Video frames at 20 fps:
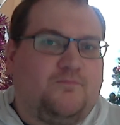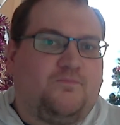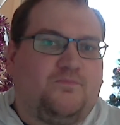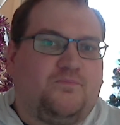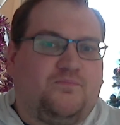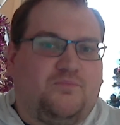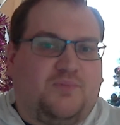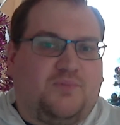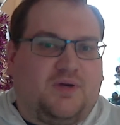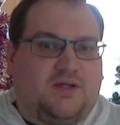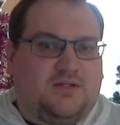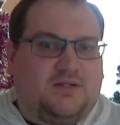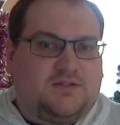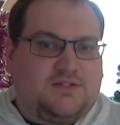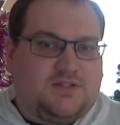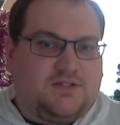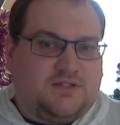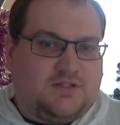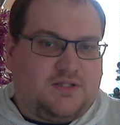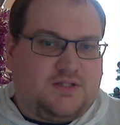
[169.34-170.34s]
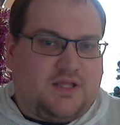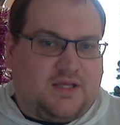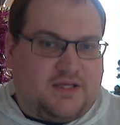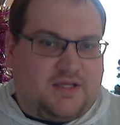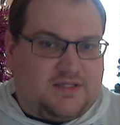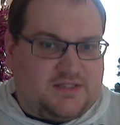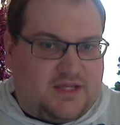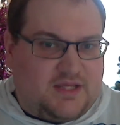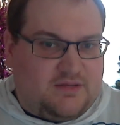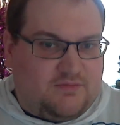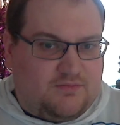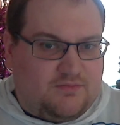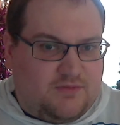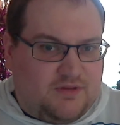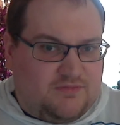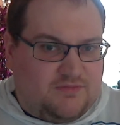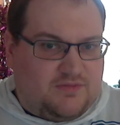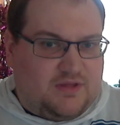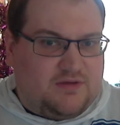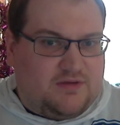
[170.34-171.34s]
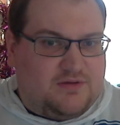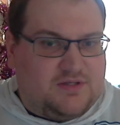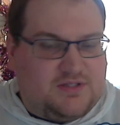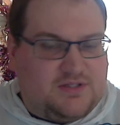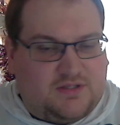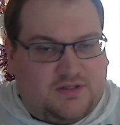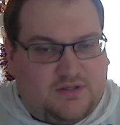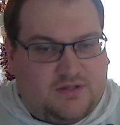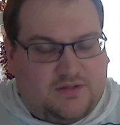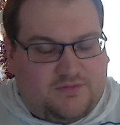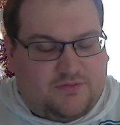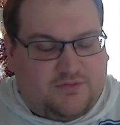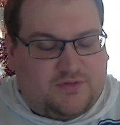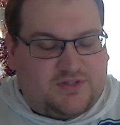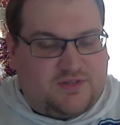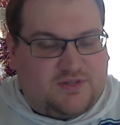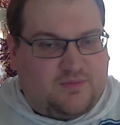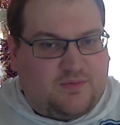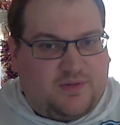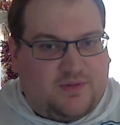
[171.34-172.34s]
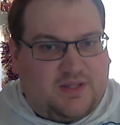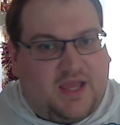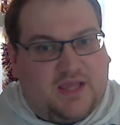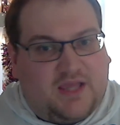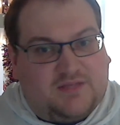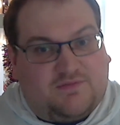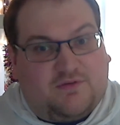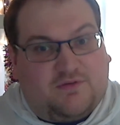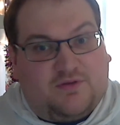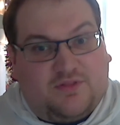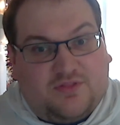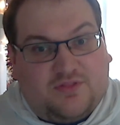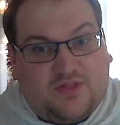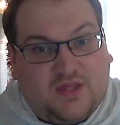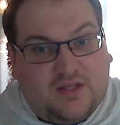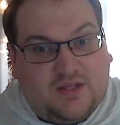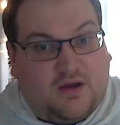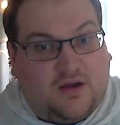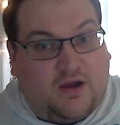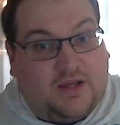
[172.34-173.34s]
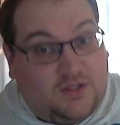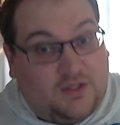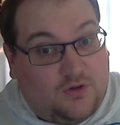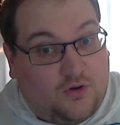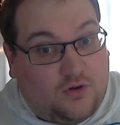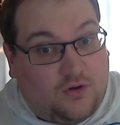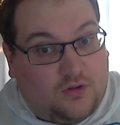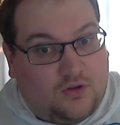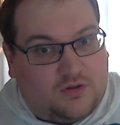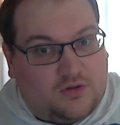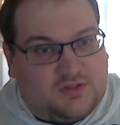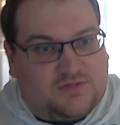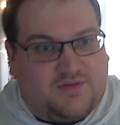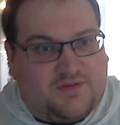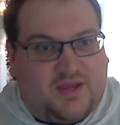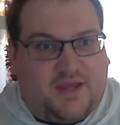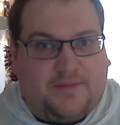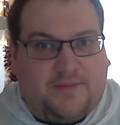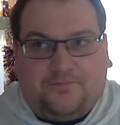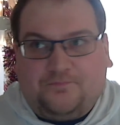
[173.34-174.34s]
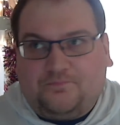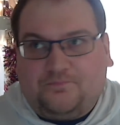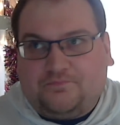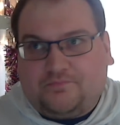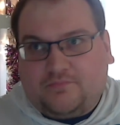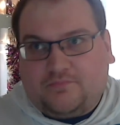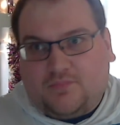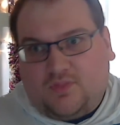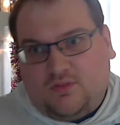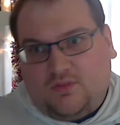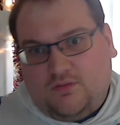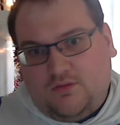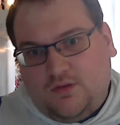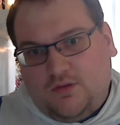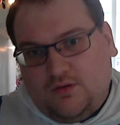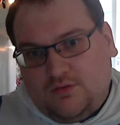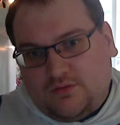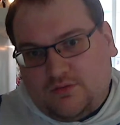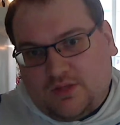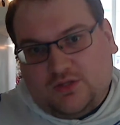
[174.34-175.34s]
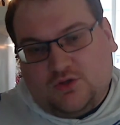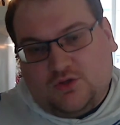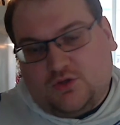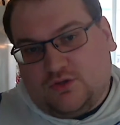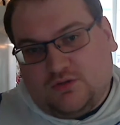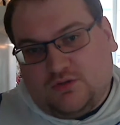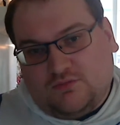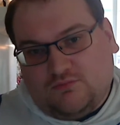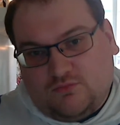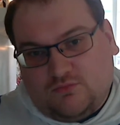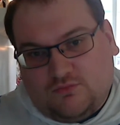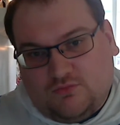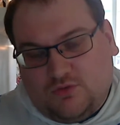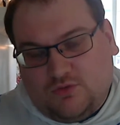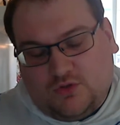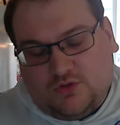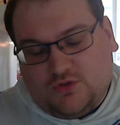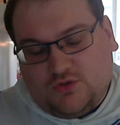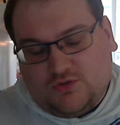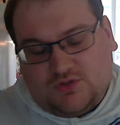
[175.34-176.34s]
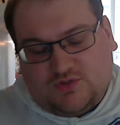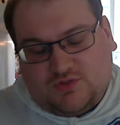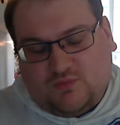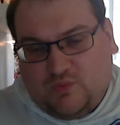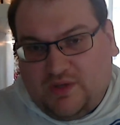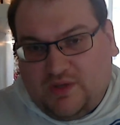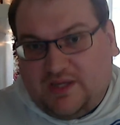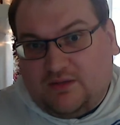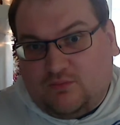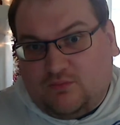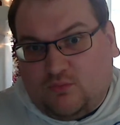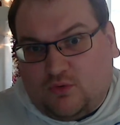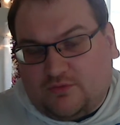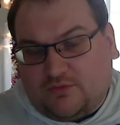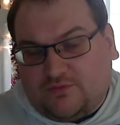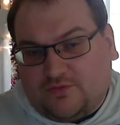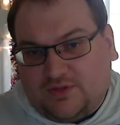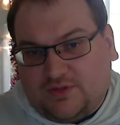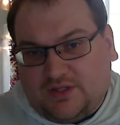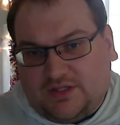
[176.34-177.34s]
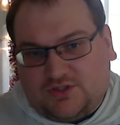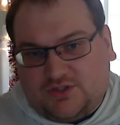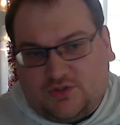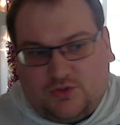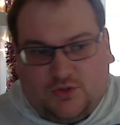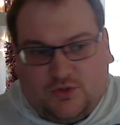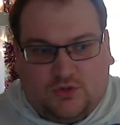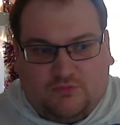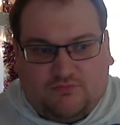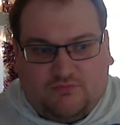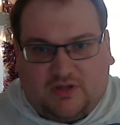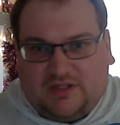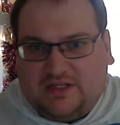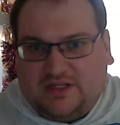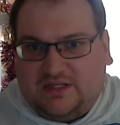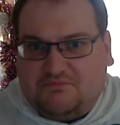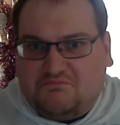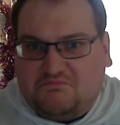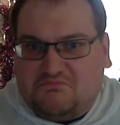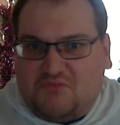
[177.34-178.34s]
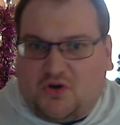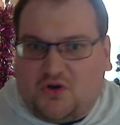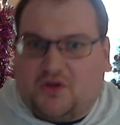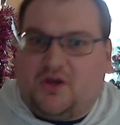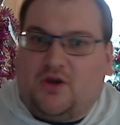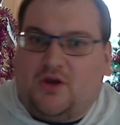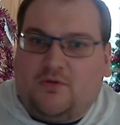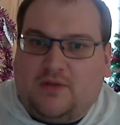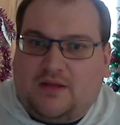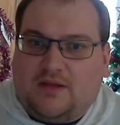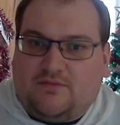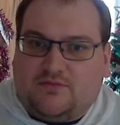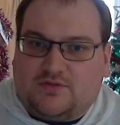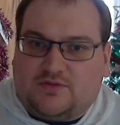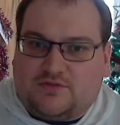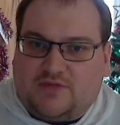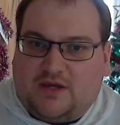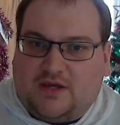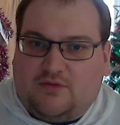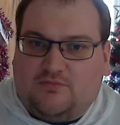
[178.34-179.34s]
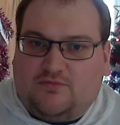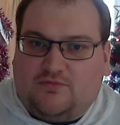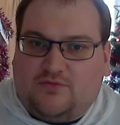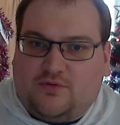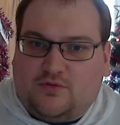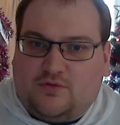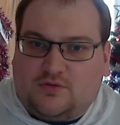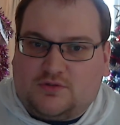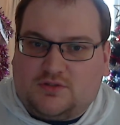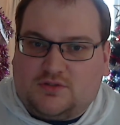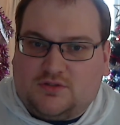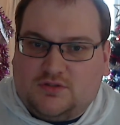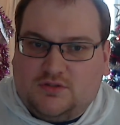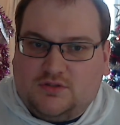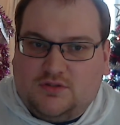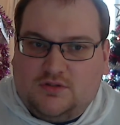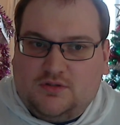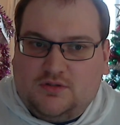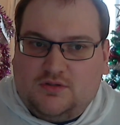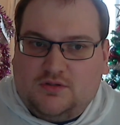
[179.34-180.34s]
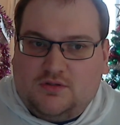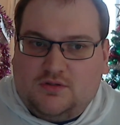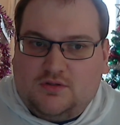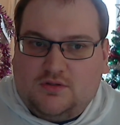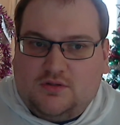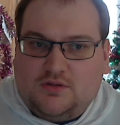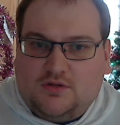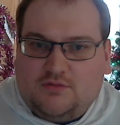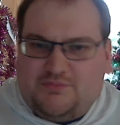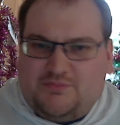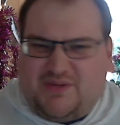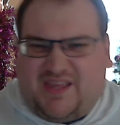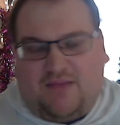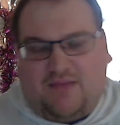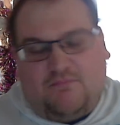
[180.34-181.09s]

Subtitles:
But like I said, if you're somewhere where the air is very thin, i.e. not a lot of air, then you can do some weird and wonderful things. So you can run the Monaco levels of downforce, but get